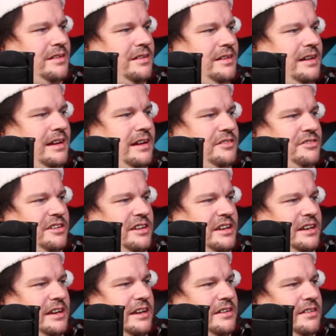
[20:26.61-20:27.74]
It is
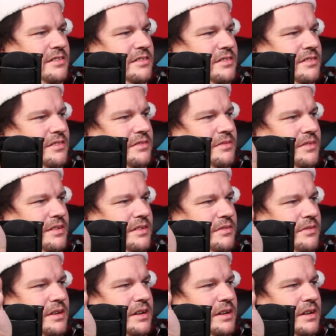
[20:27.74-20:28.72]
teeny. We